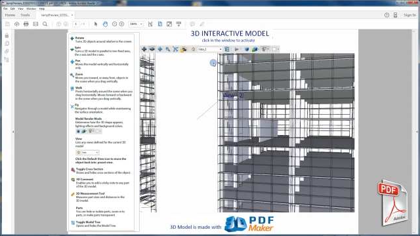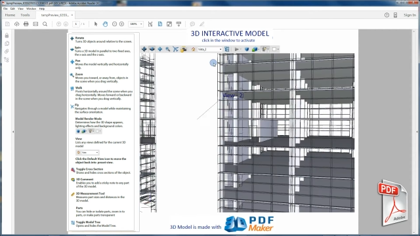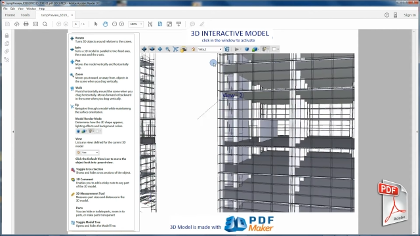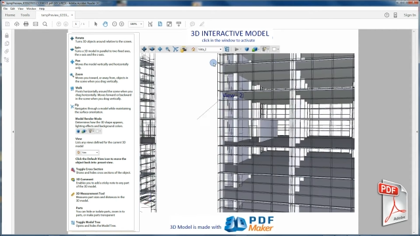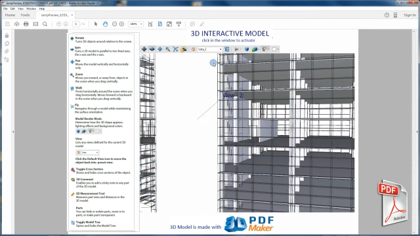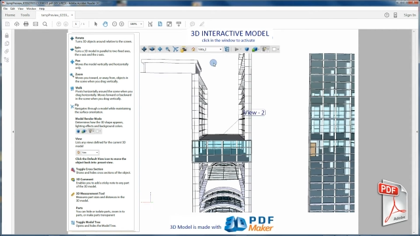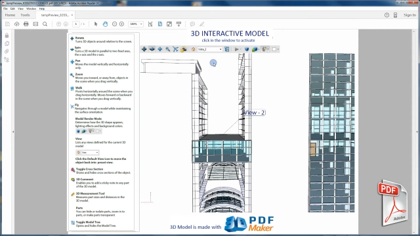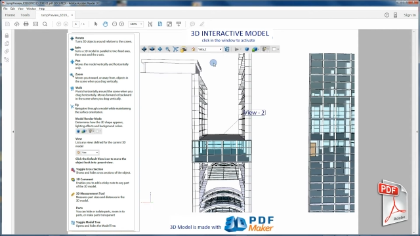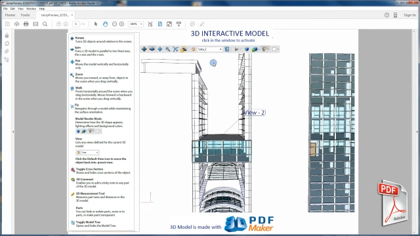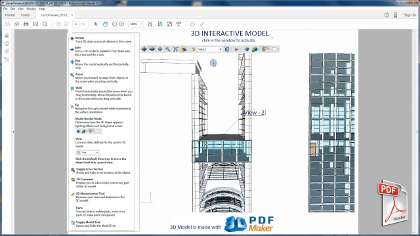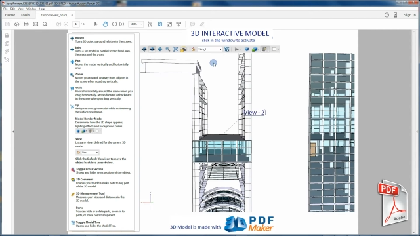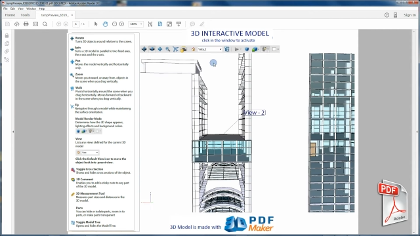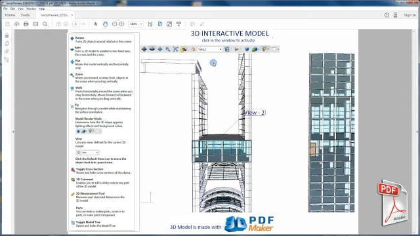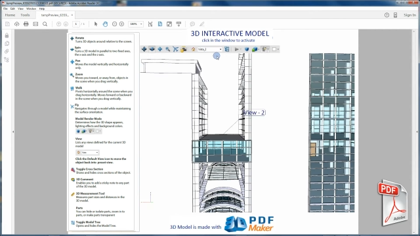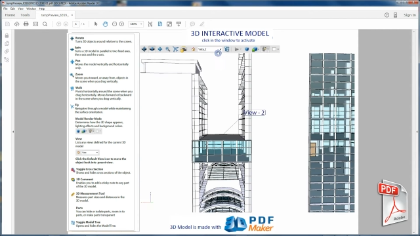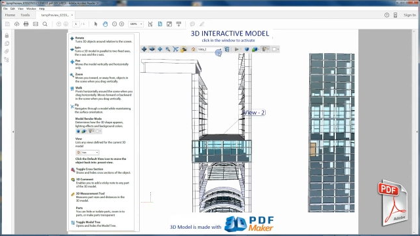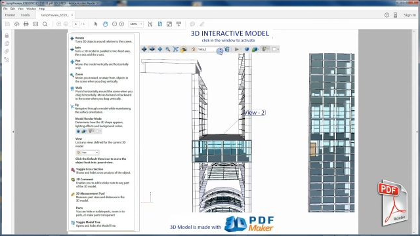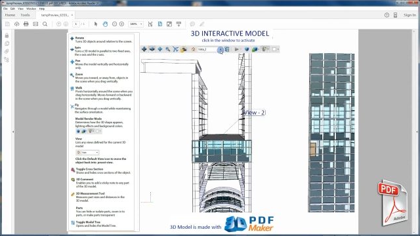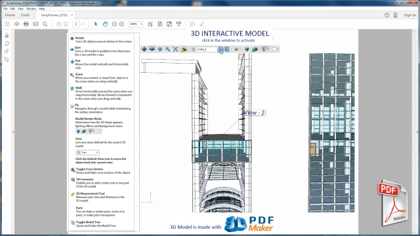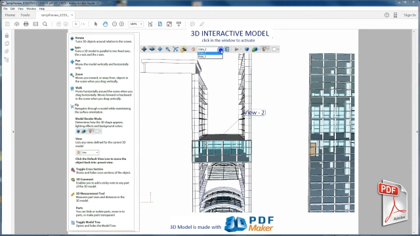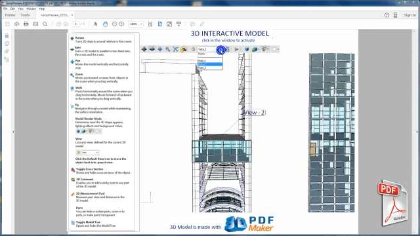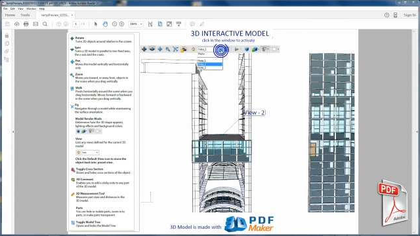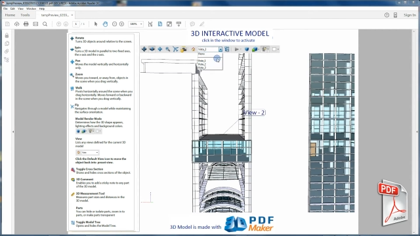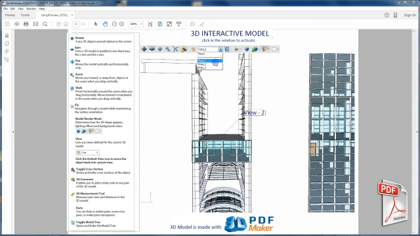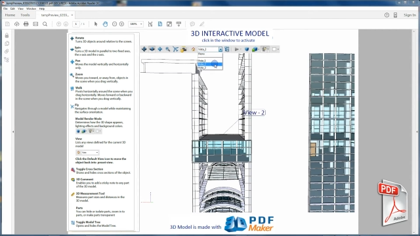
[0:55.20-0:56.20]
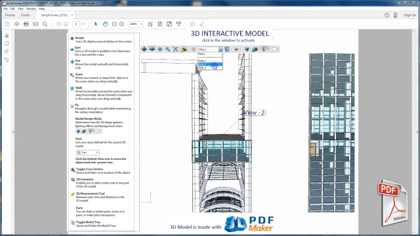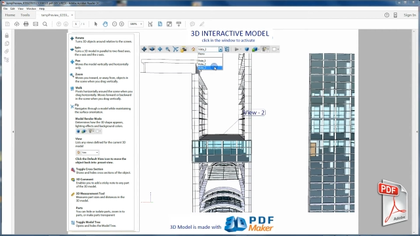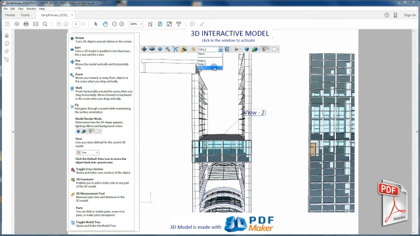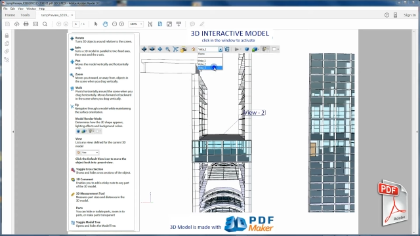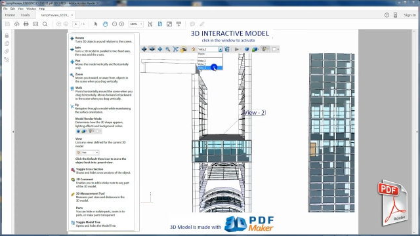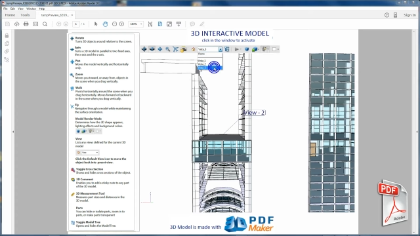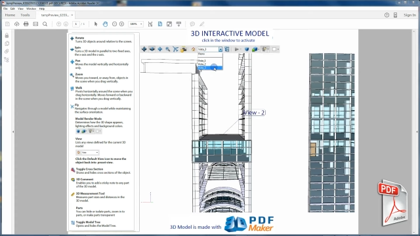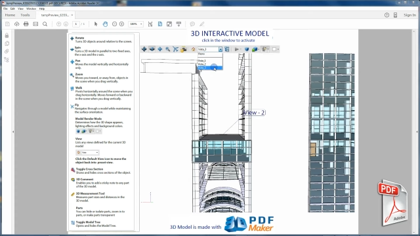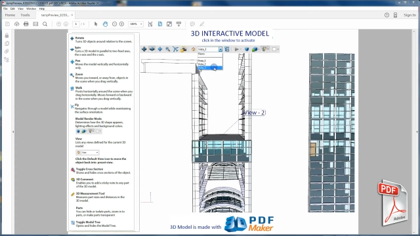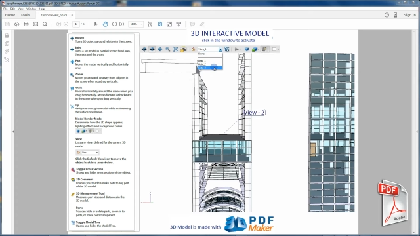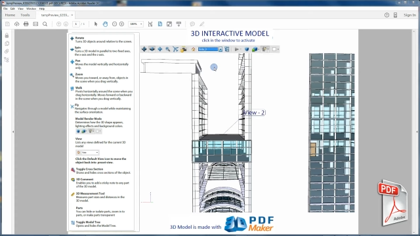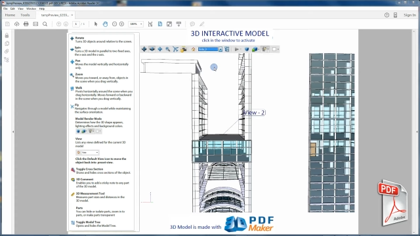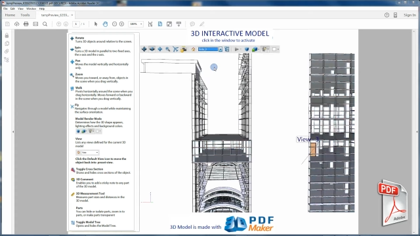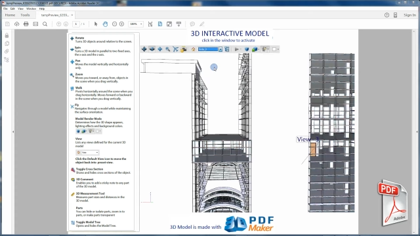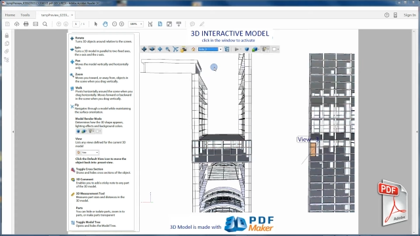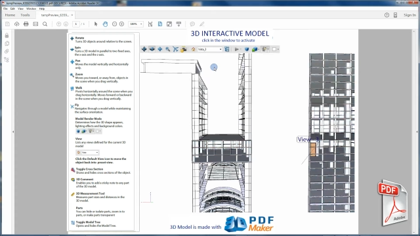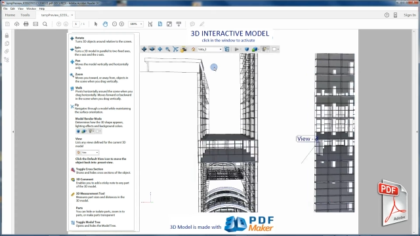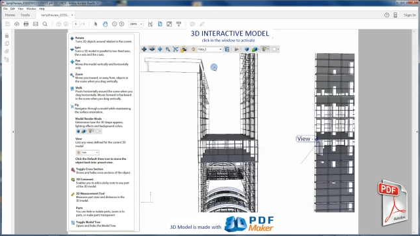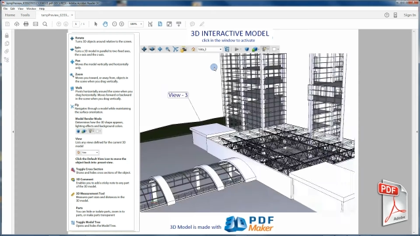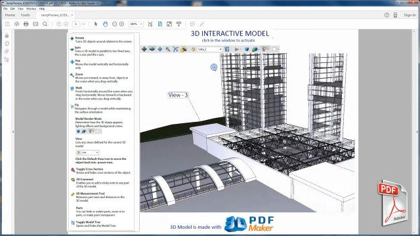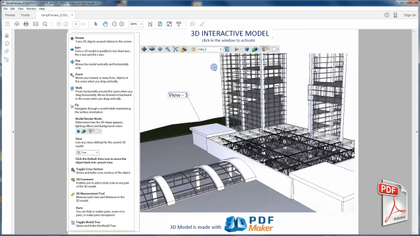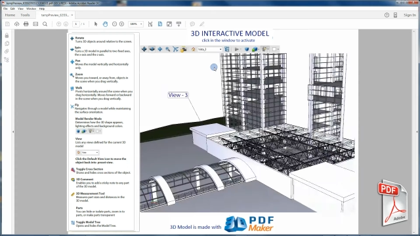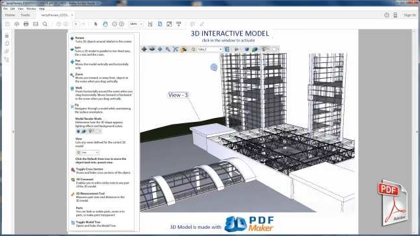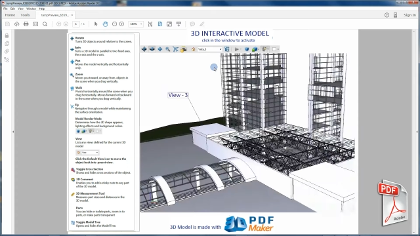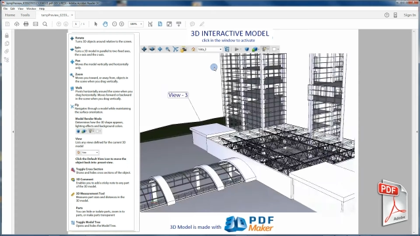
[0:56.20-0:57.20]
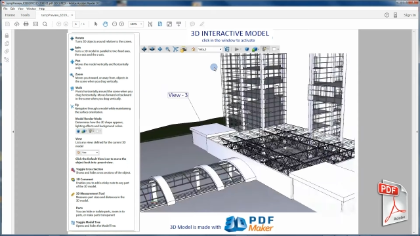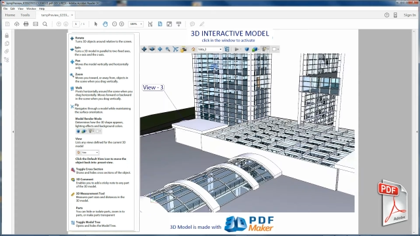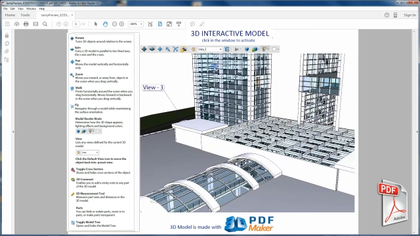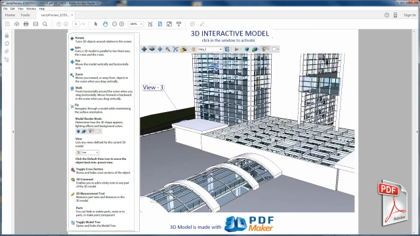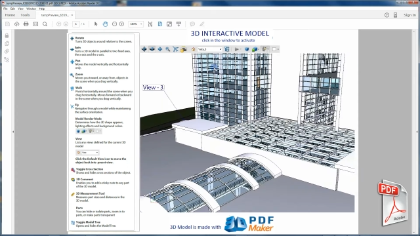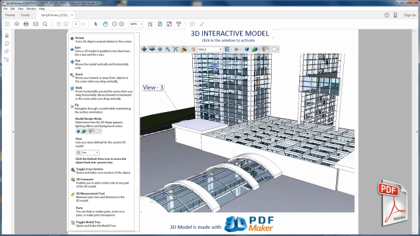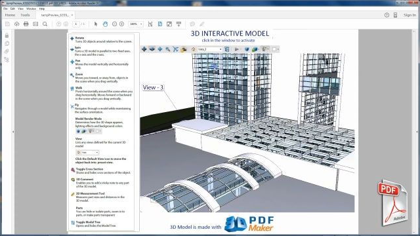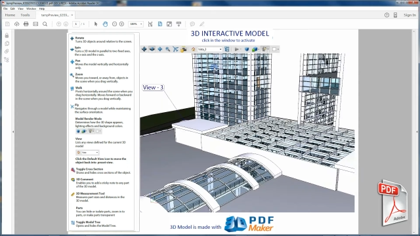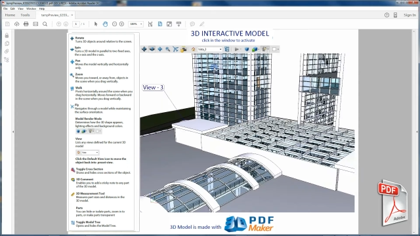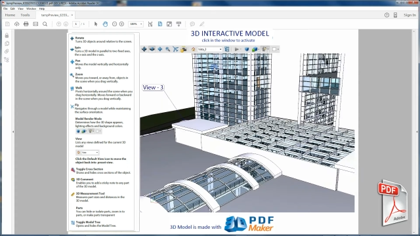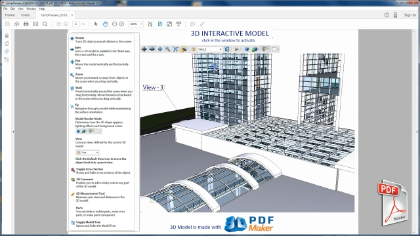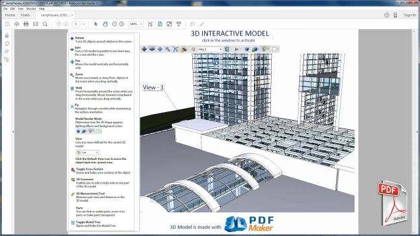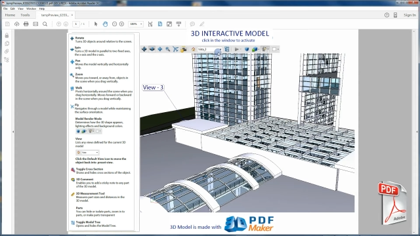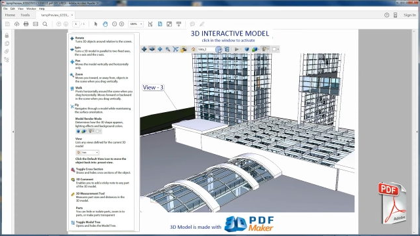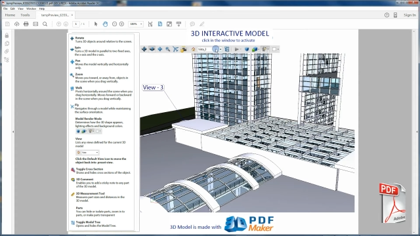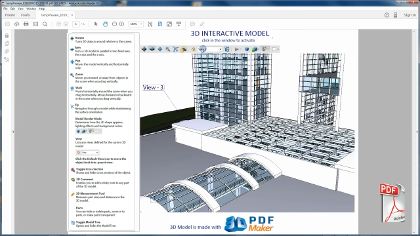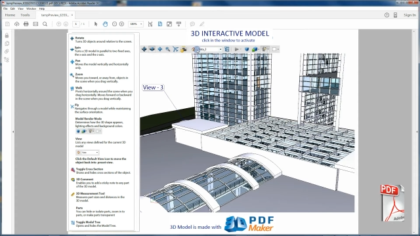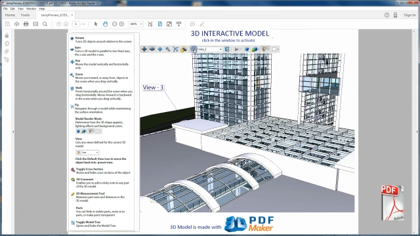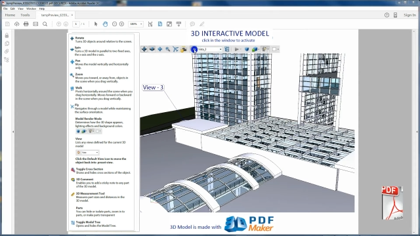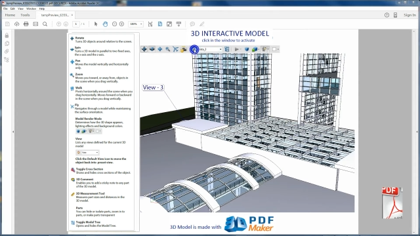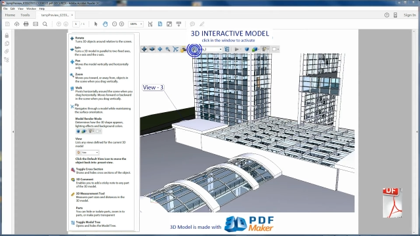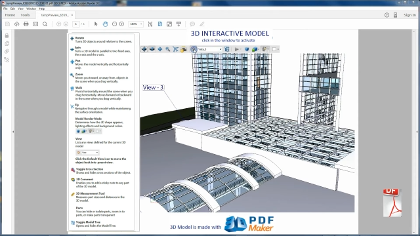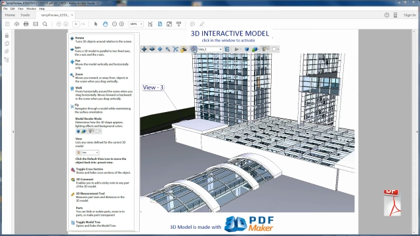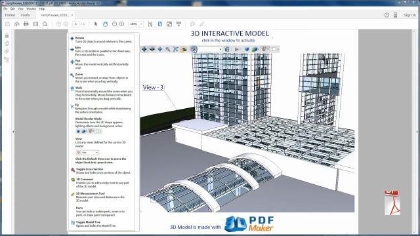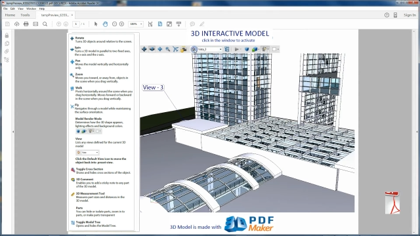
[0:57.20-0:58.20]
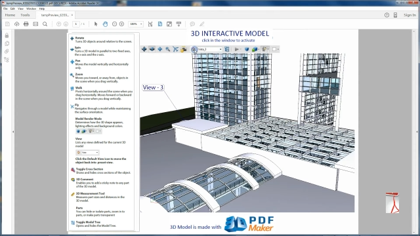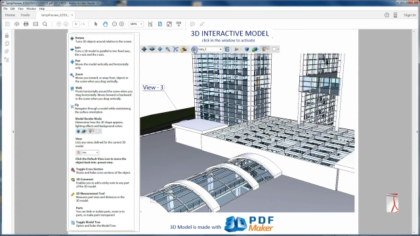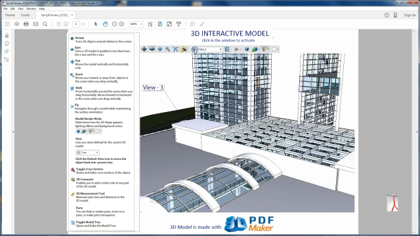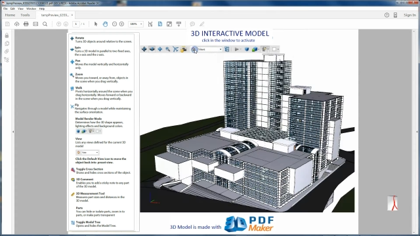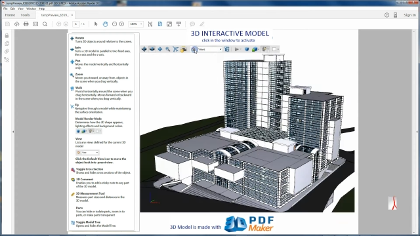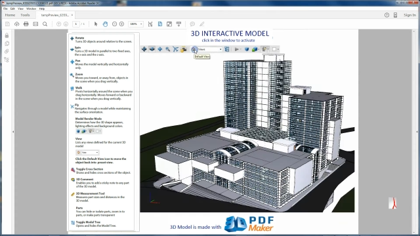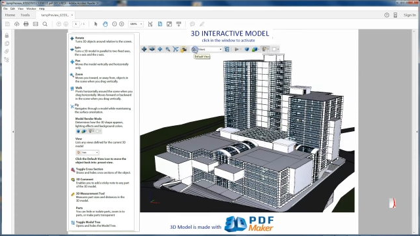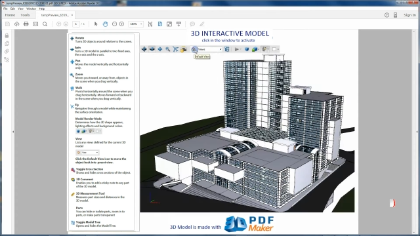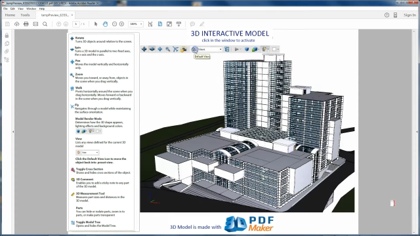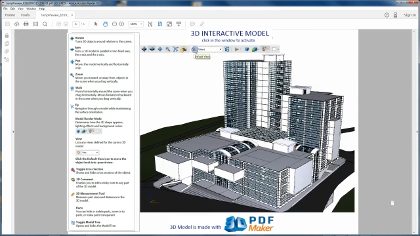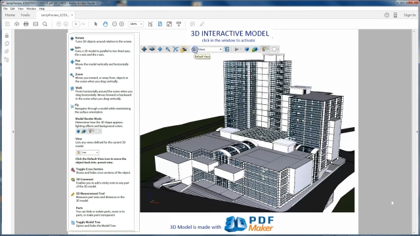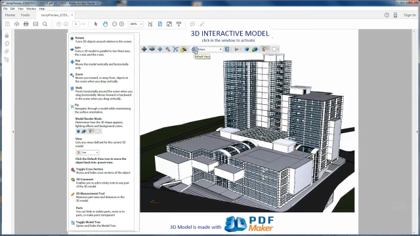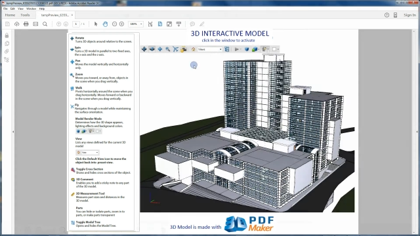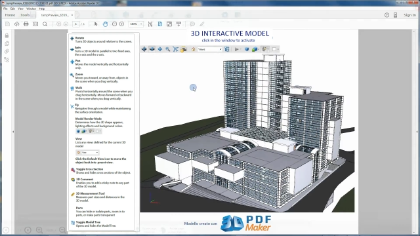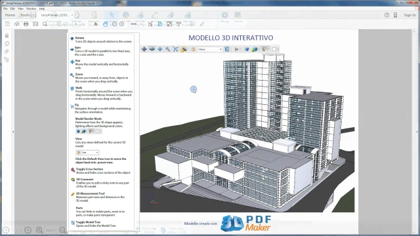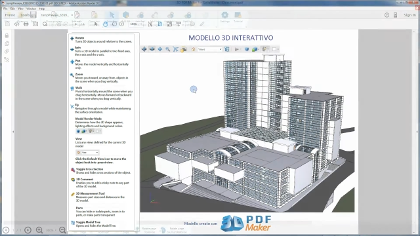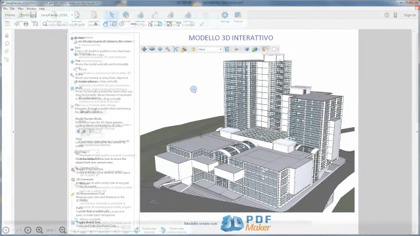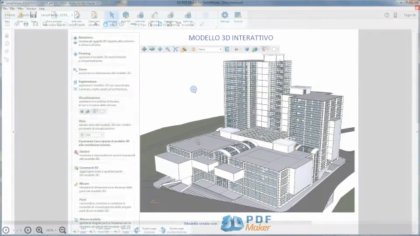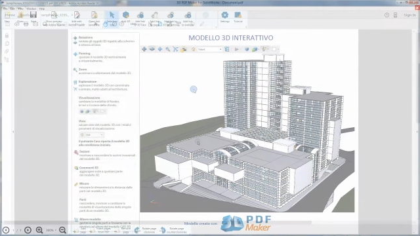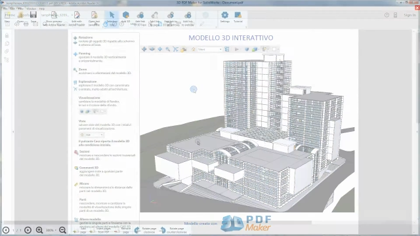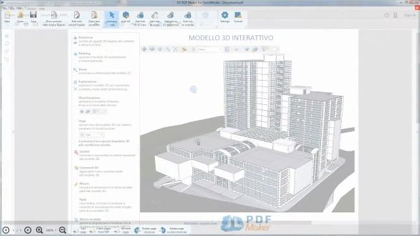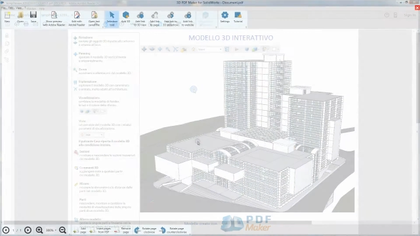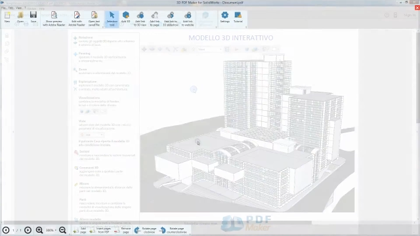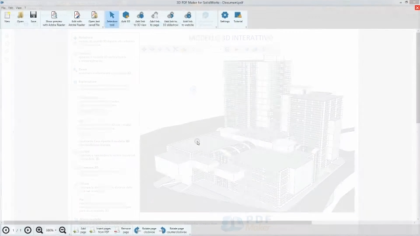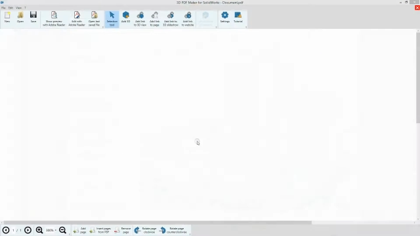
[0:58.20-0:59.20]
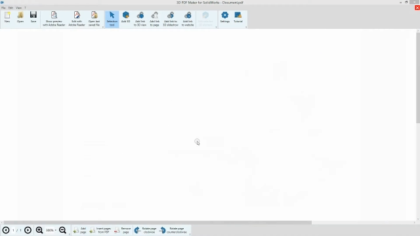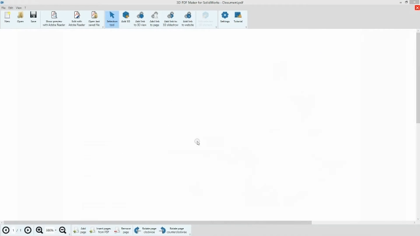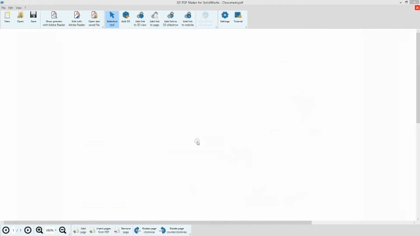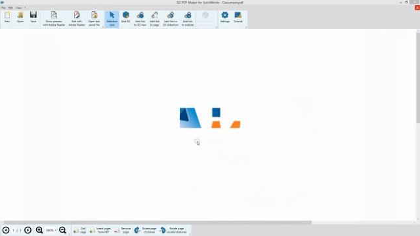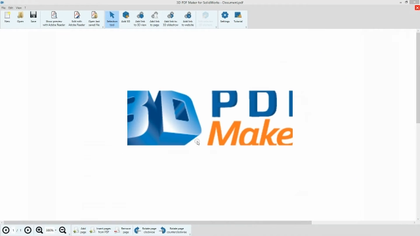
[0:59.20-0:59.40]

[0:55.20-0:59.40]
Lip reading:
(no speaker visible)